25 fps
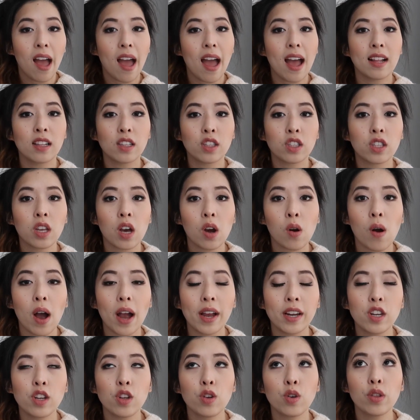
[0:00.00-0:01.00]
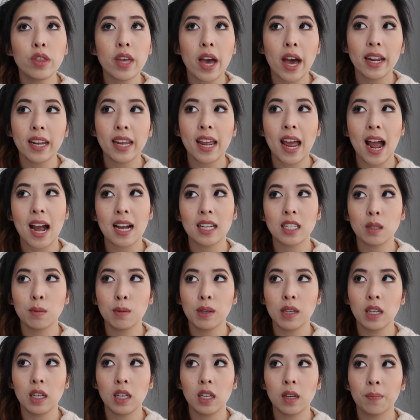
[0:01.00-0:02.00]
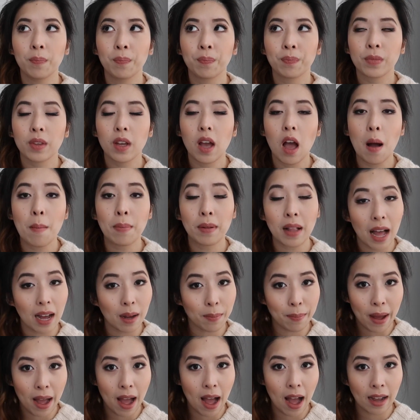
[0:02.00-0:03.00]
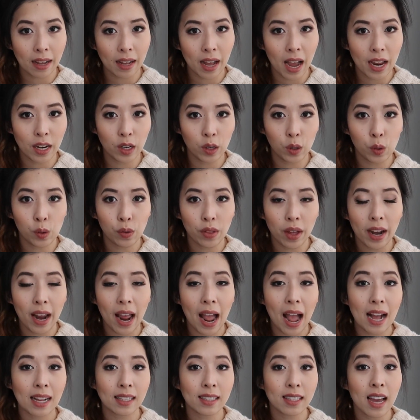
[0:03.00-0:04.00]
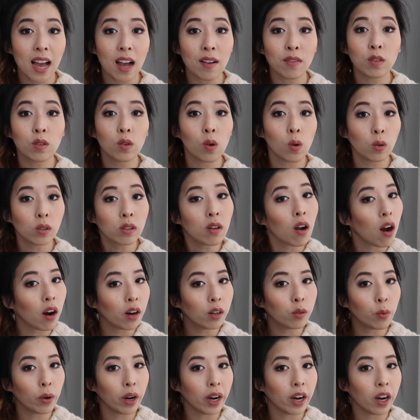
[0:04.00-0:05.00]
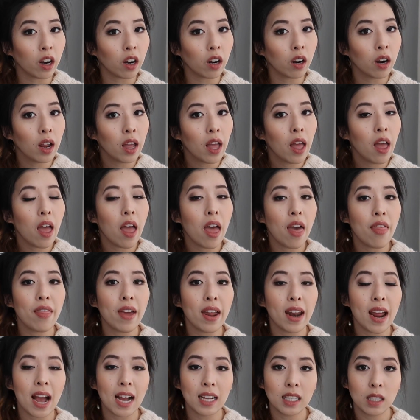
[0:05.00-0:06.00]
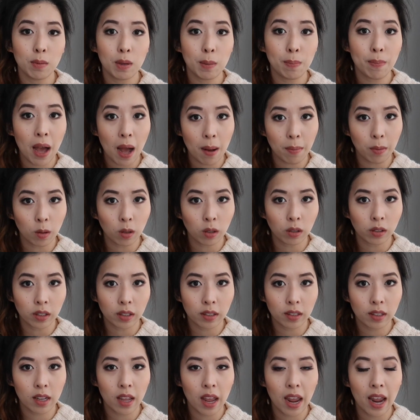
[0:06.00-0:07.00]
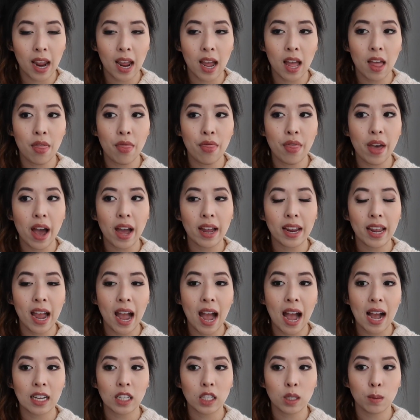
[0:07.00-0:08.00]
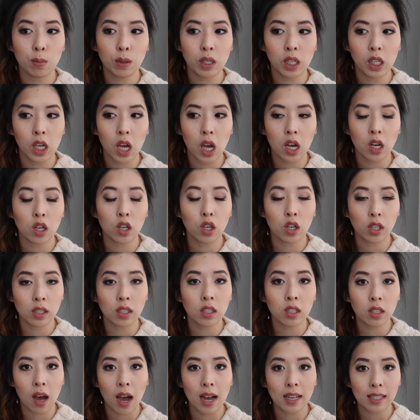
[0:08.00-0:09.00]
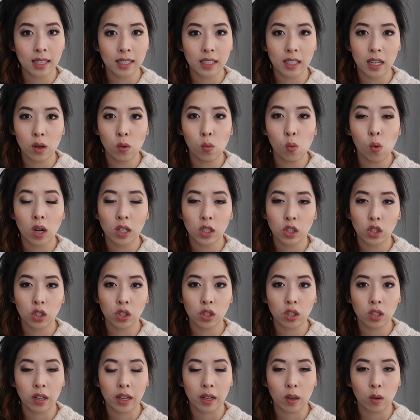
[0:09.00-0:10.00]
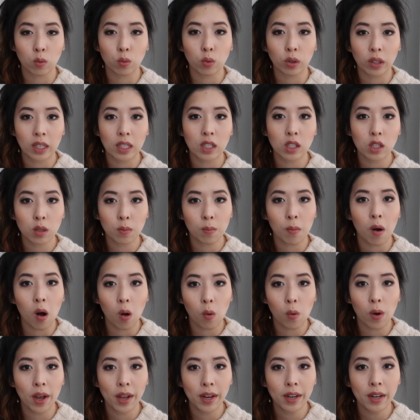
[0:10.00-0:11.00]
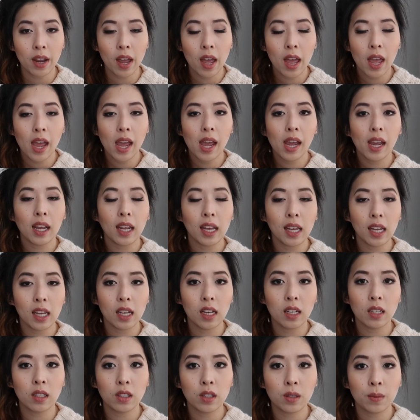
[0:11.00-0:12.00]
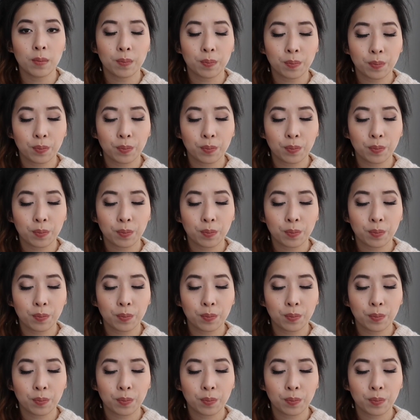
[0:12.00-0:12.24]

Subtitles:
And so I knew that it had to be a black bag. I knew that it had to have gold hardware and that it had to be pebbled and that it had to be a good size. I didn't want just like a really small one. And